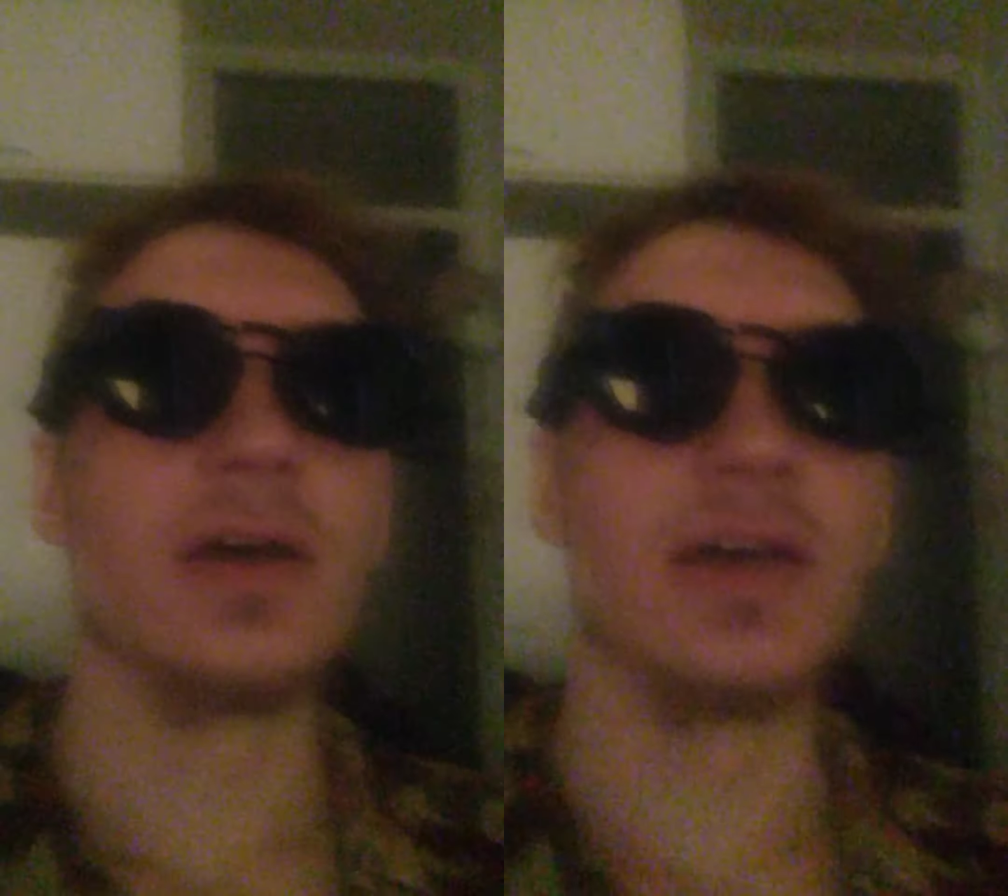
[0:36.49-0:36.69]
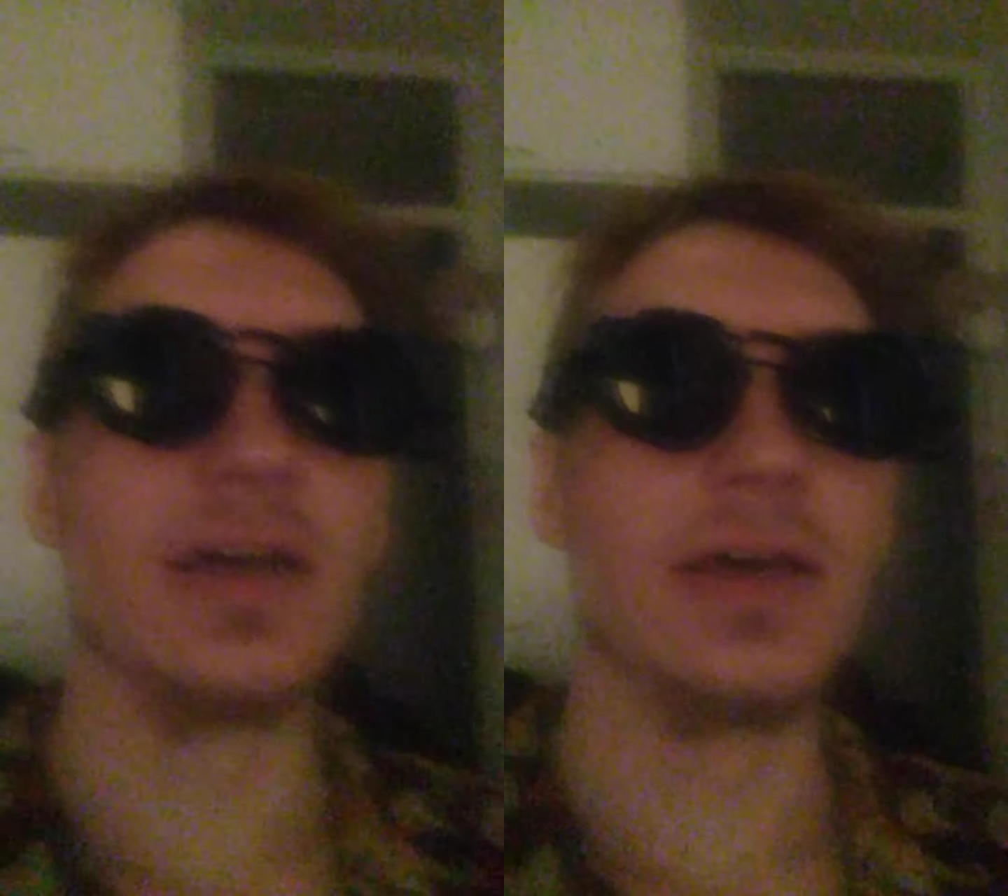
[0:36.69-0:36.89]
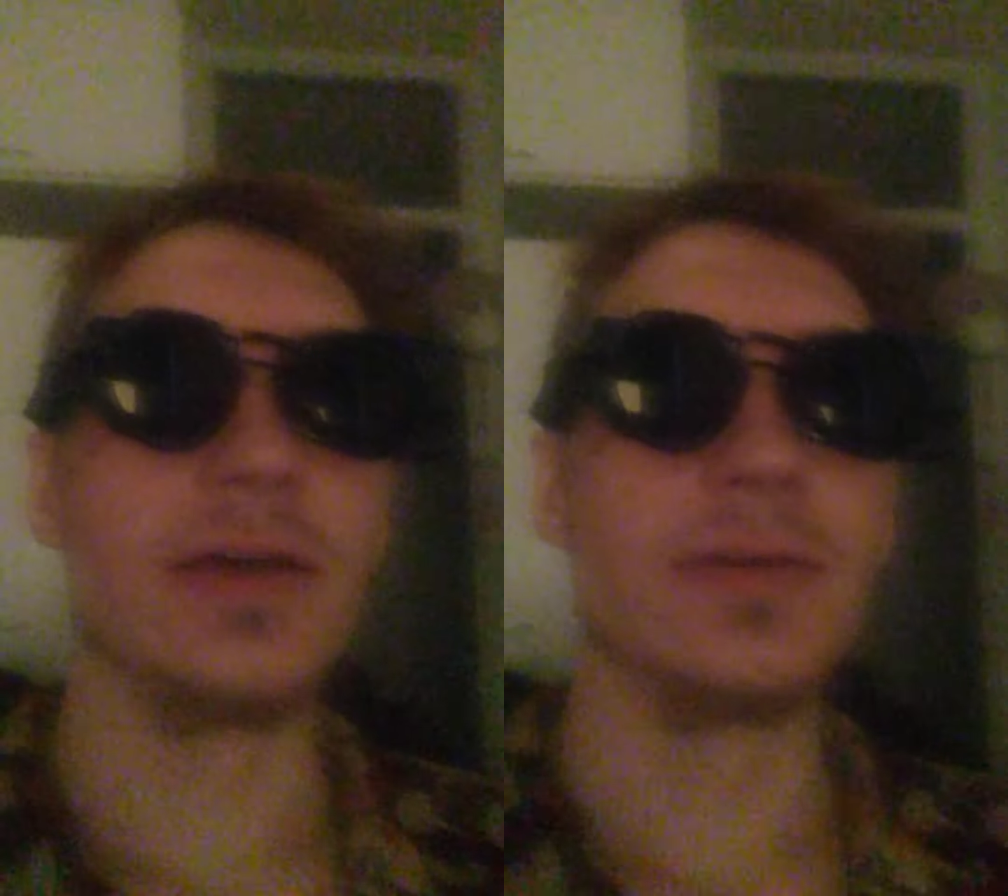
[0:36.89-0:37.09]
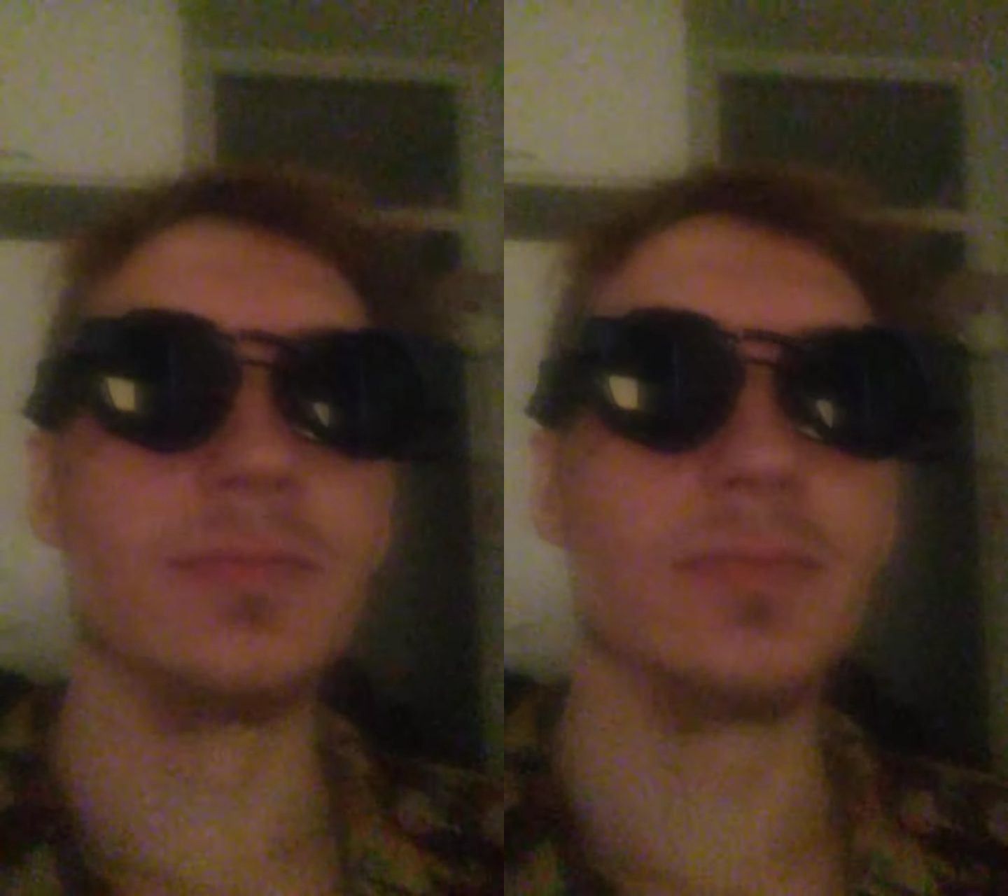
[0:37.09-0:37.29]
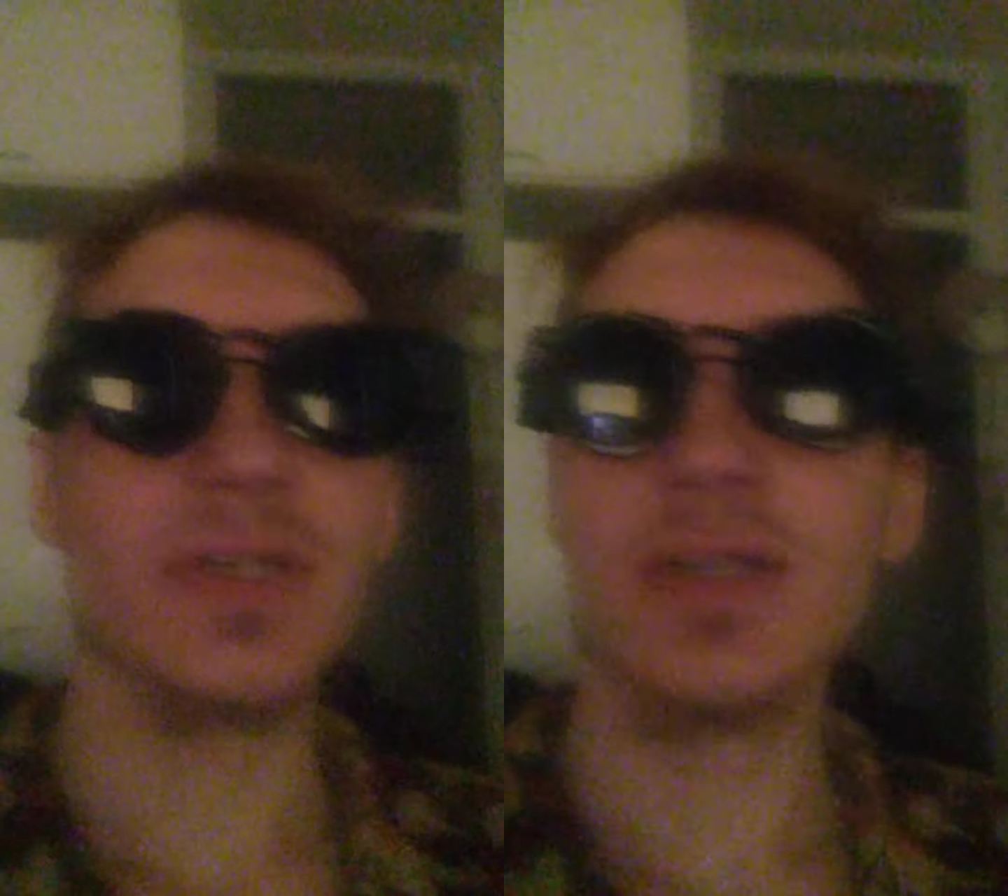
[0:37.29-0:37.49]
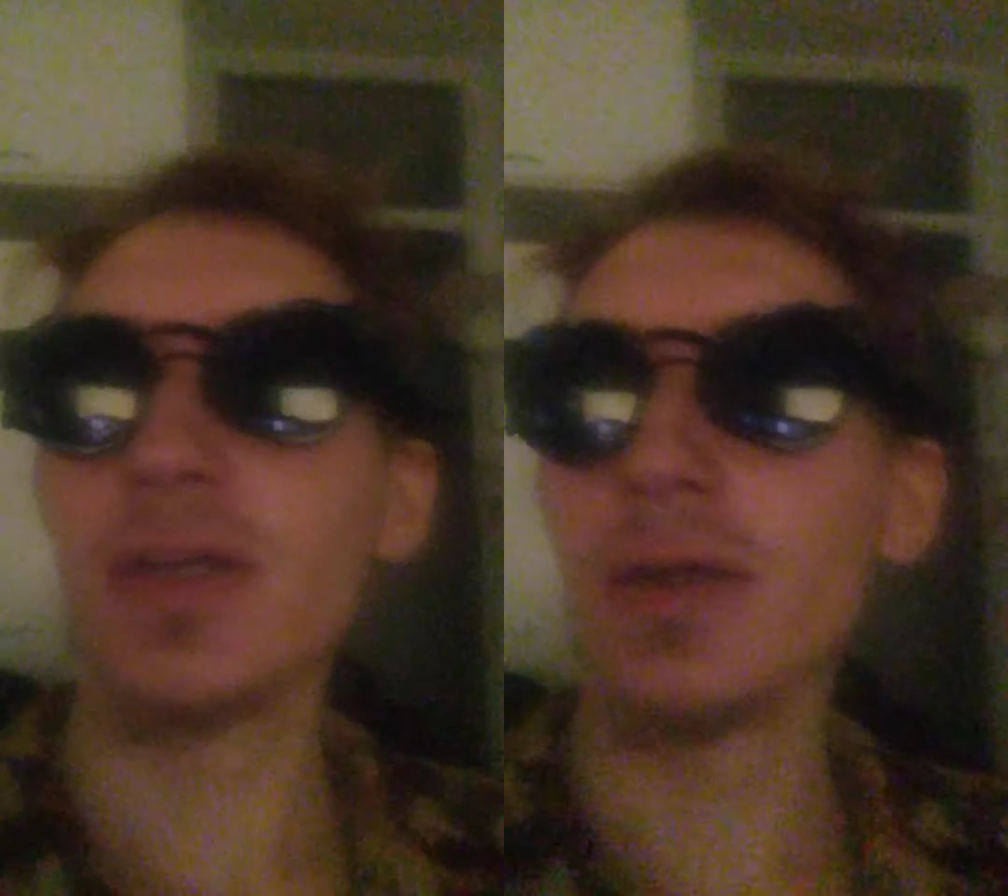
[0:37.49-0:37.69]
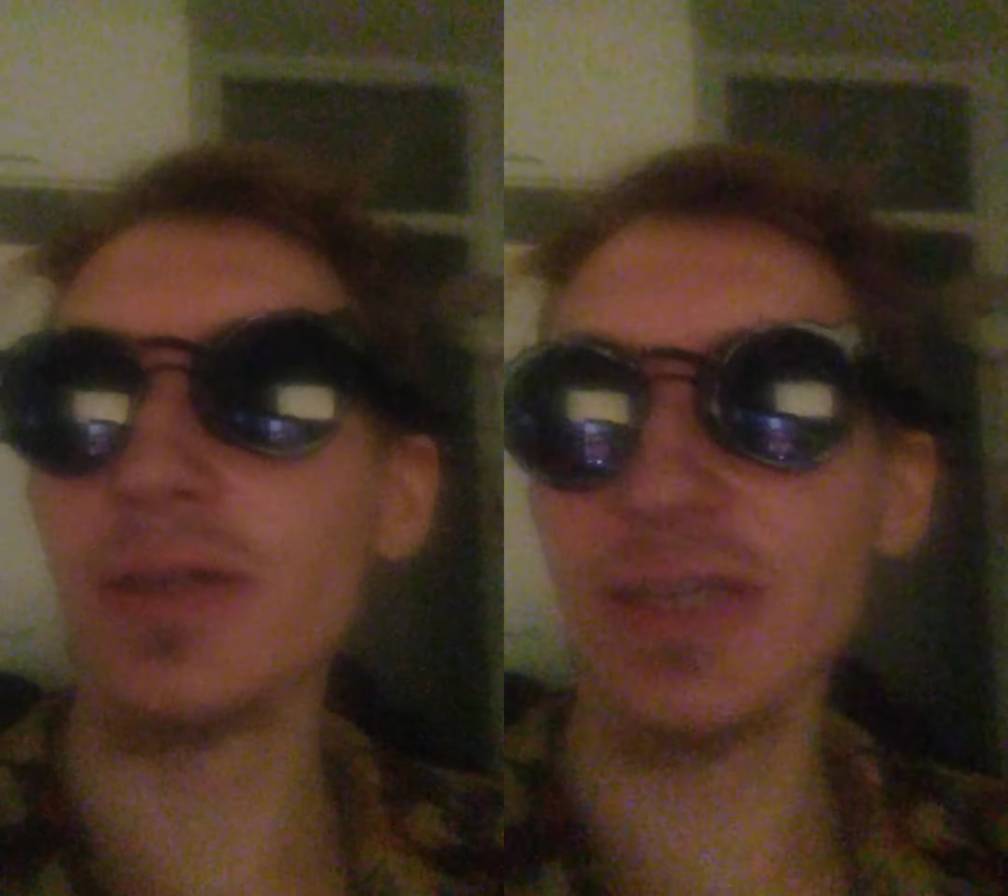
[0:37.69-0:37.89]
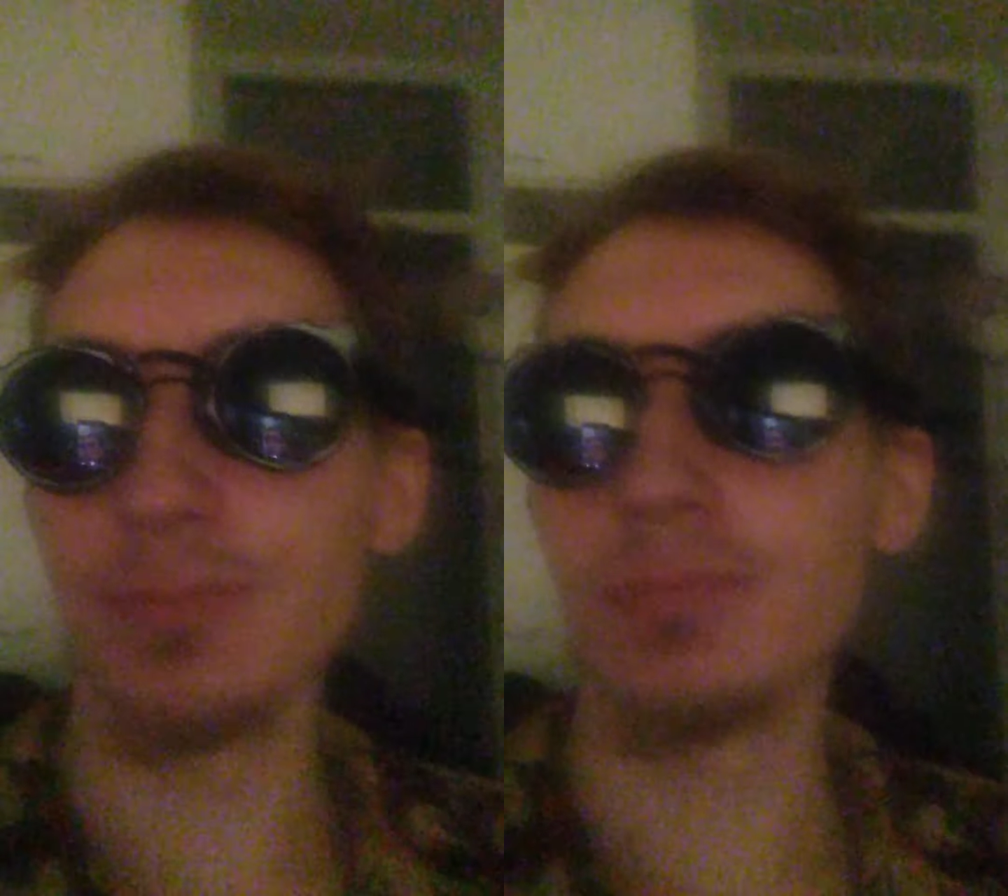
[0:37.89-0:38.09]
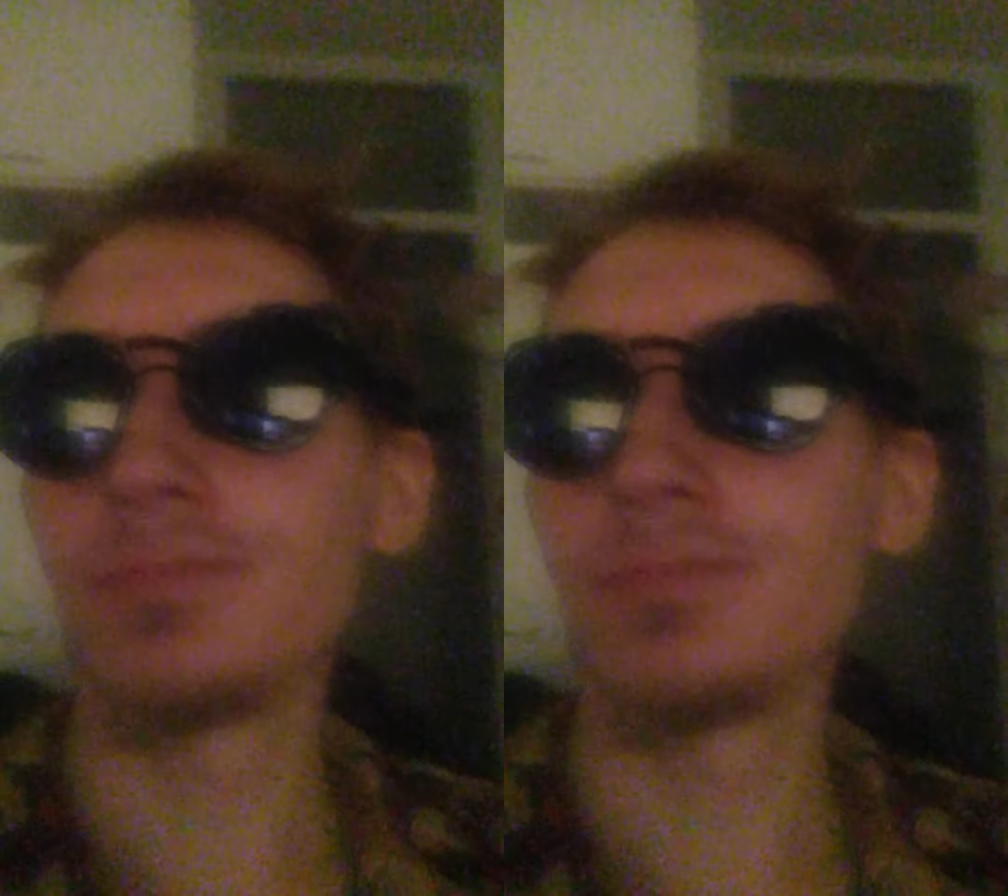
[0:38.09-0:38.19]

And yep,